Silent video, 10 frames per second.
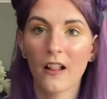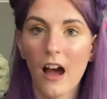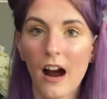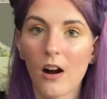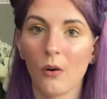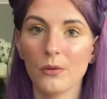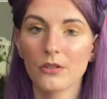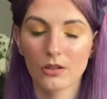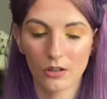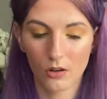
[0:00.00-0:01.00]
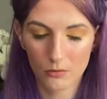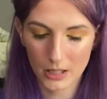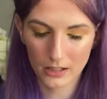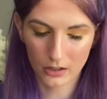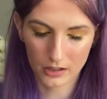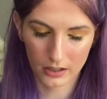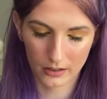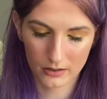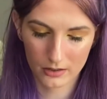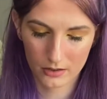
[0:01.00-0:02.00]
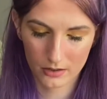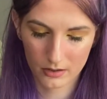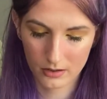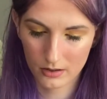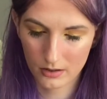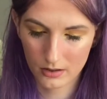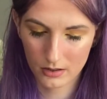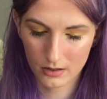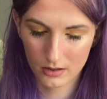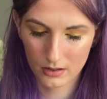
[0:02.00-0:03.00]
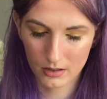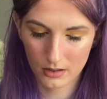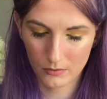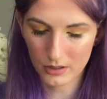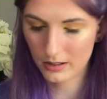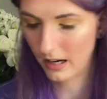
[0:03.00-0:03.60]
out. Oh my goodness. What the